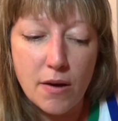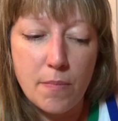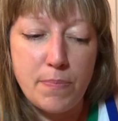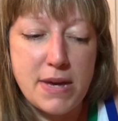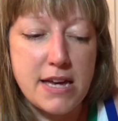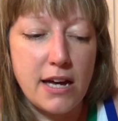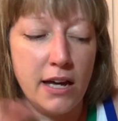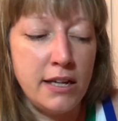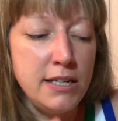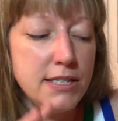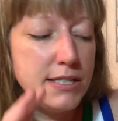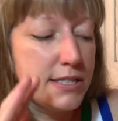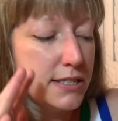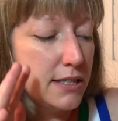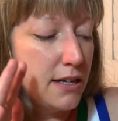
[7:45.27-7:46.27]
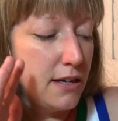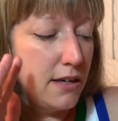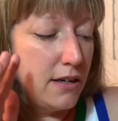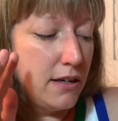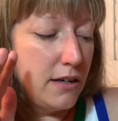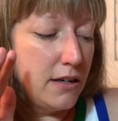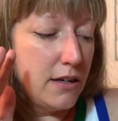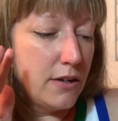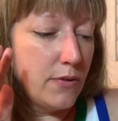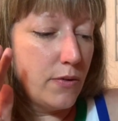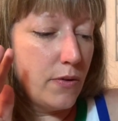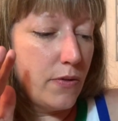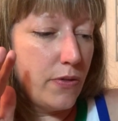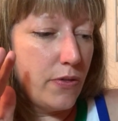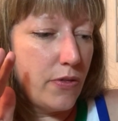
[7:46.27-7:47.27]
because
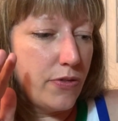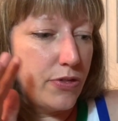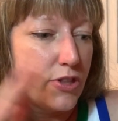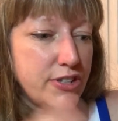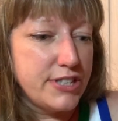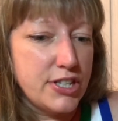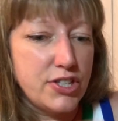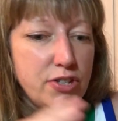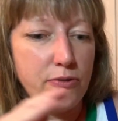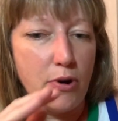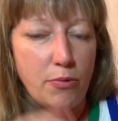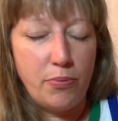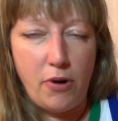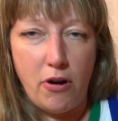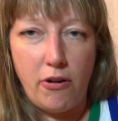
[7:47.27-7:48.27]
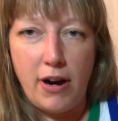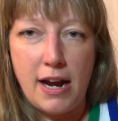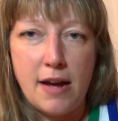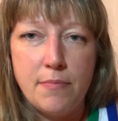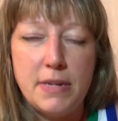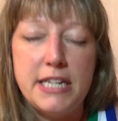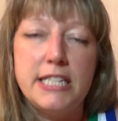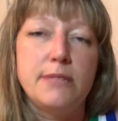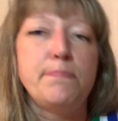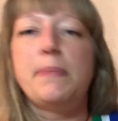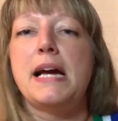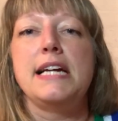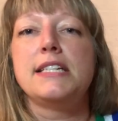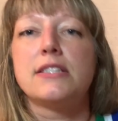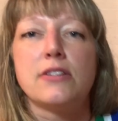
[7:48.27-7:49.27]
the Cicerone program is
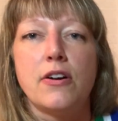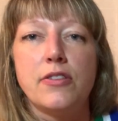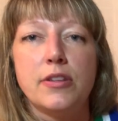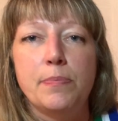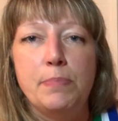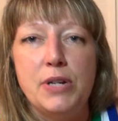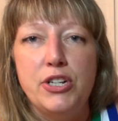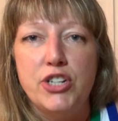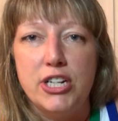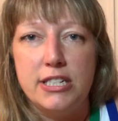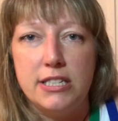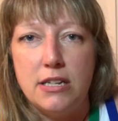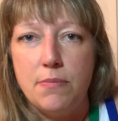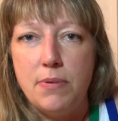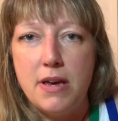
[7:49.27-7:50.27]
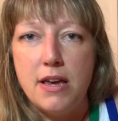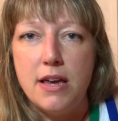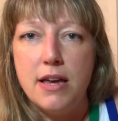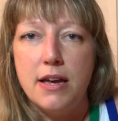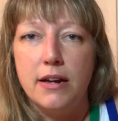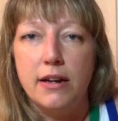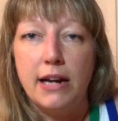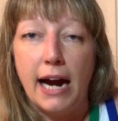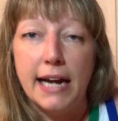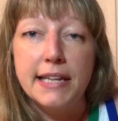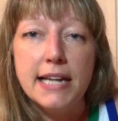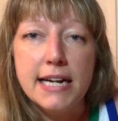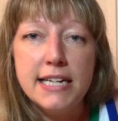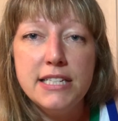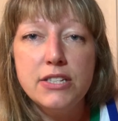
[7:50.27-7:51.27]
based on the BJCP
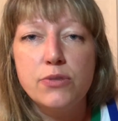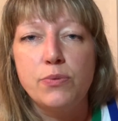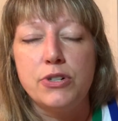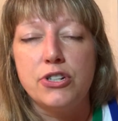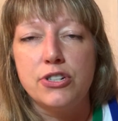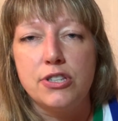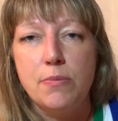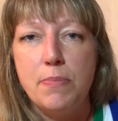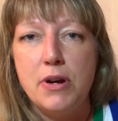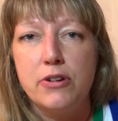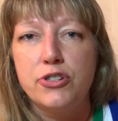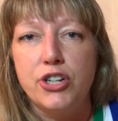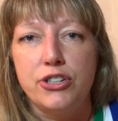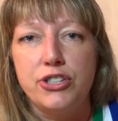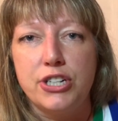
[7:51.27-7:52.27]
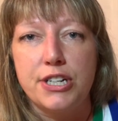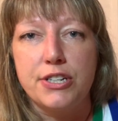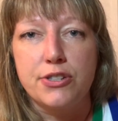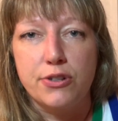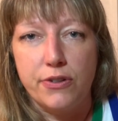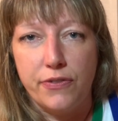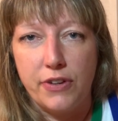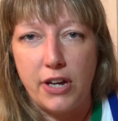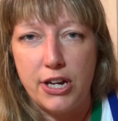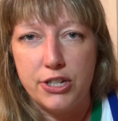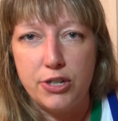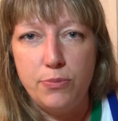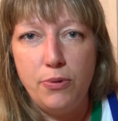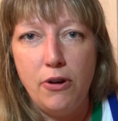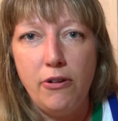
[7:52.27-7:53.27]
guidelines, which is the beer judging
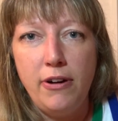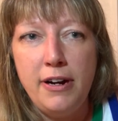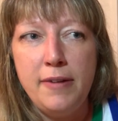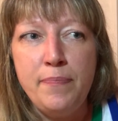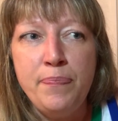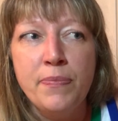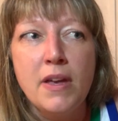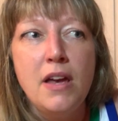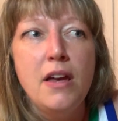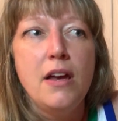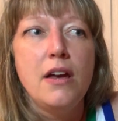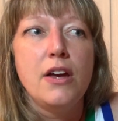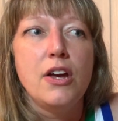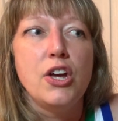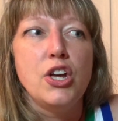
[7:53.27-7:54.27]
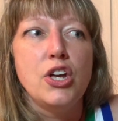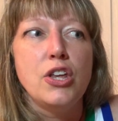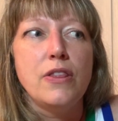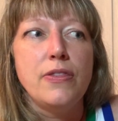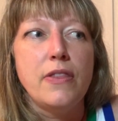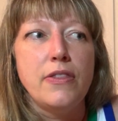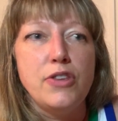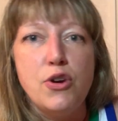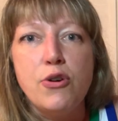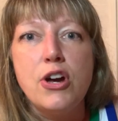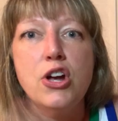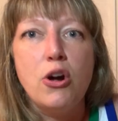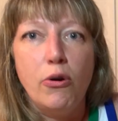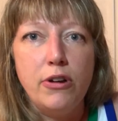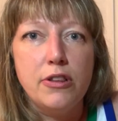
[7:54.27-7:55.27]
certification program, you can
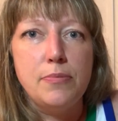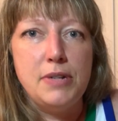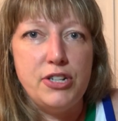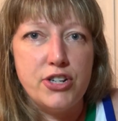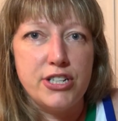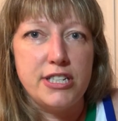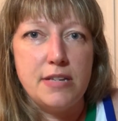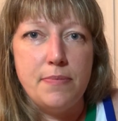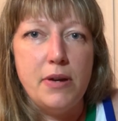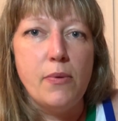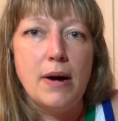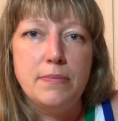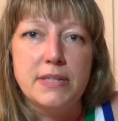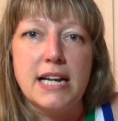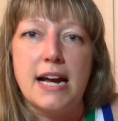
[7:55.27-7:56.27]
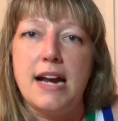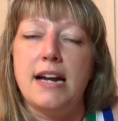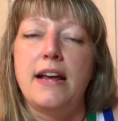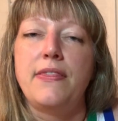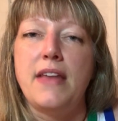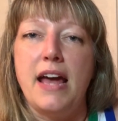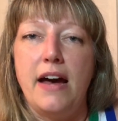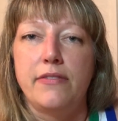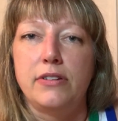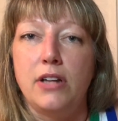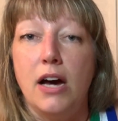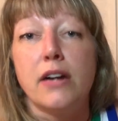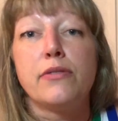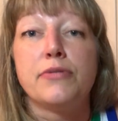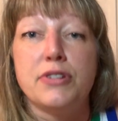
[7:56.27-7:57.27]
go to the BJCP website and they have a
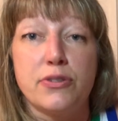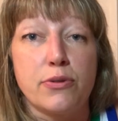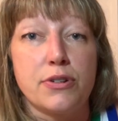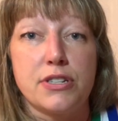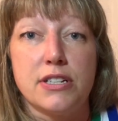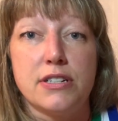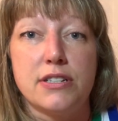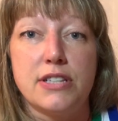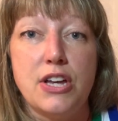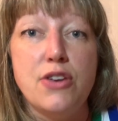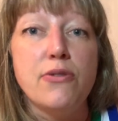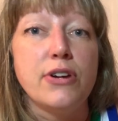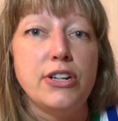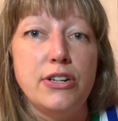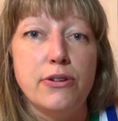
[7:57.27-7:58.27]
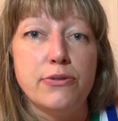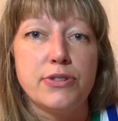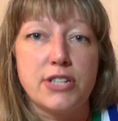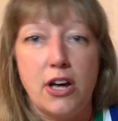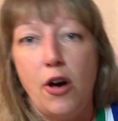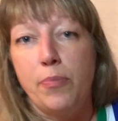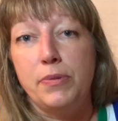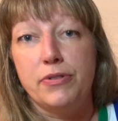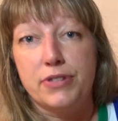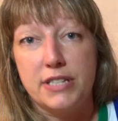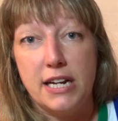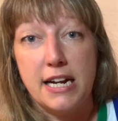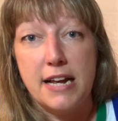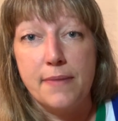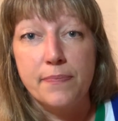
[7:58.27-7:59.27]
lot of resources that you can use to help you
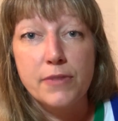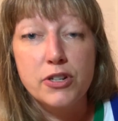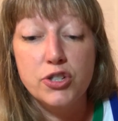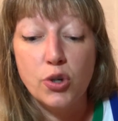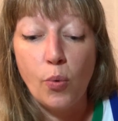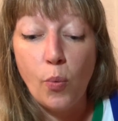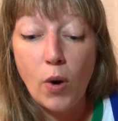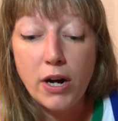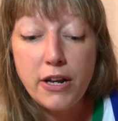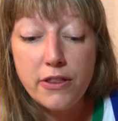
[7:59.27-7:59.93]
study. So one of